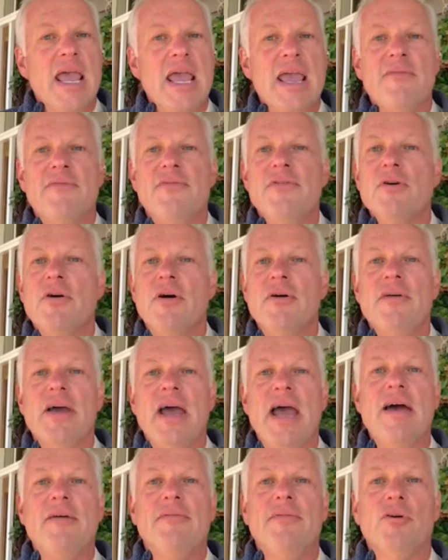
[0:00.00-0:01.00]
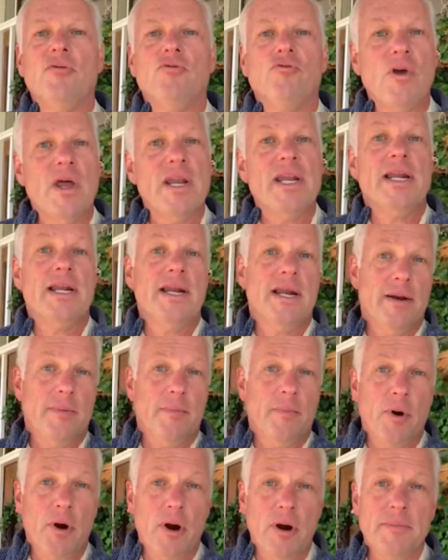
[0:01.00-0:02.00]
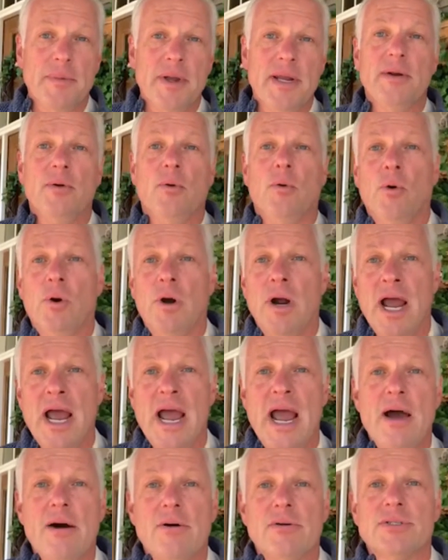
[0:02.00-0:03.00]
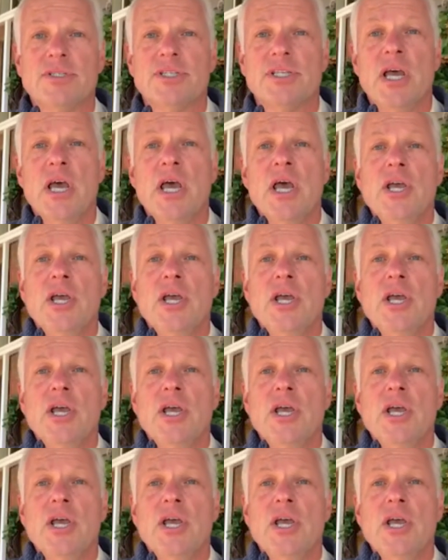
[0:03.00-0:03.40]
If you have ever rented an apartment or a house,